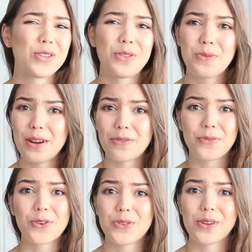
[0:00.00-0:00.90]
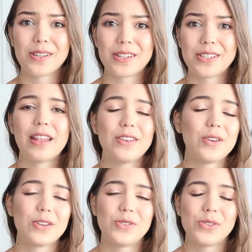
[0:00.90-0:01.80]
$3 or $4 that you
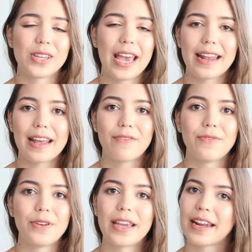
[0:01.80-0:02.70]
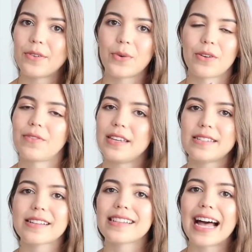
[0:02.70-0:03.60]
could just get if you get one of these
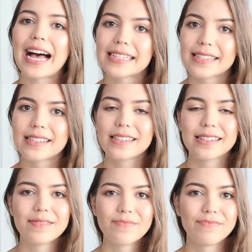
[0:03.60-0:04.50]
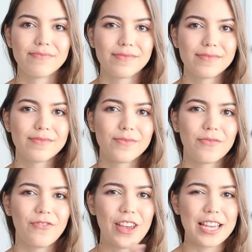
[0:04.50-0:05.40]
glass
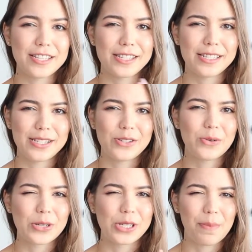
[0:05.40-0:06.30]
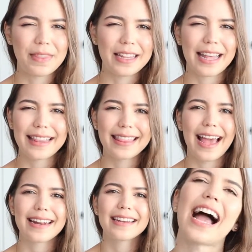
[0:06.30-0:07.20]
vases or something like
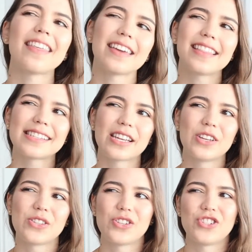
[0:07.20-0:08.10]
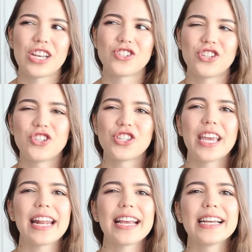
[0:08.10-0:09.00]
that. I think that's a good suggestion, just
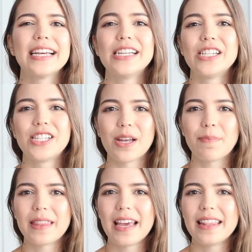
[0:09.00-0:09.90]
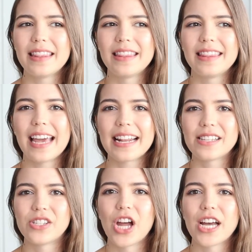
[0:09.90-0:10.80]
getting something that is
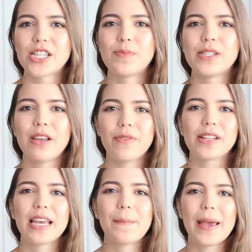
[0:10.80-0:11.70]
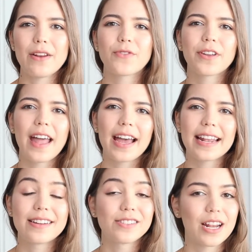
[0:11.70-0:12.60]
not specifically made for that
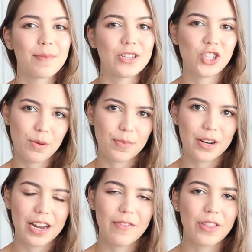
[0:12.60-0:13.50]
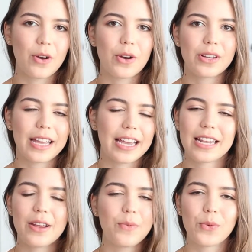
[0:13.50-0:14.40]
and it's gonna be cheaper, even though like and
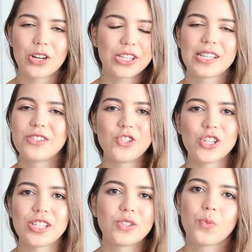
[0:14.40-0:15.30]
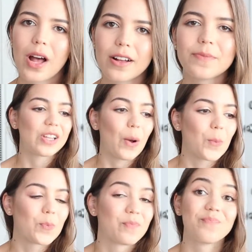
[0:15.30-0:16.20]
it works just as well. So
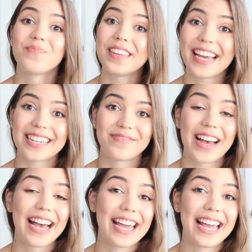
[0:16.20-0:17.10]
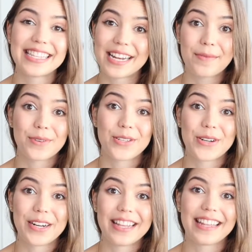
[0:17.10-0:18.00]
yeah, I ended up
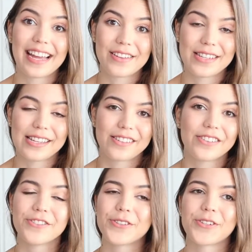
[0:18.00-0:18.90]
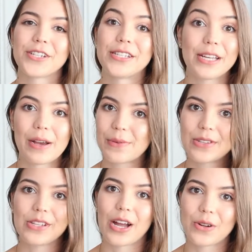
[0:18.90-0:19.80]
returning that utensil holder because it
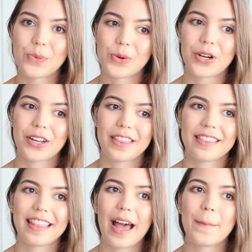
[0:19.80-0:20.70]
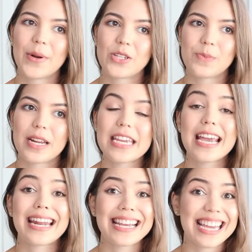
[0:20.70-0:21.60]
was not worth that much money
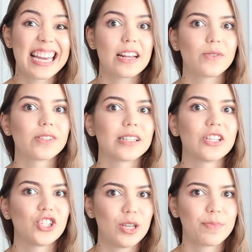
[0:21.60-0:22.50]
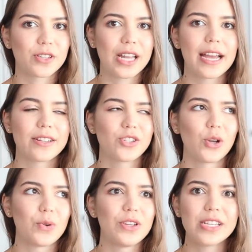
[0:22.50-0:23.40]
and again, it was on the cheaper side.
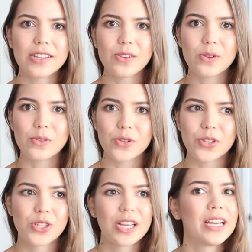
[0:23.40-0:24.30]
So utensil holders,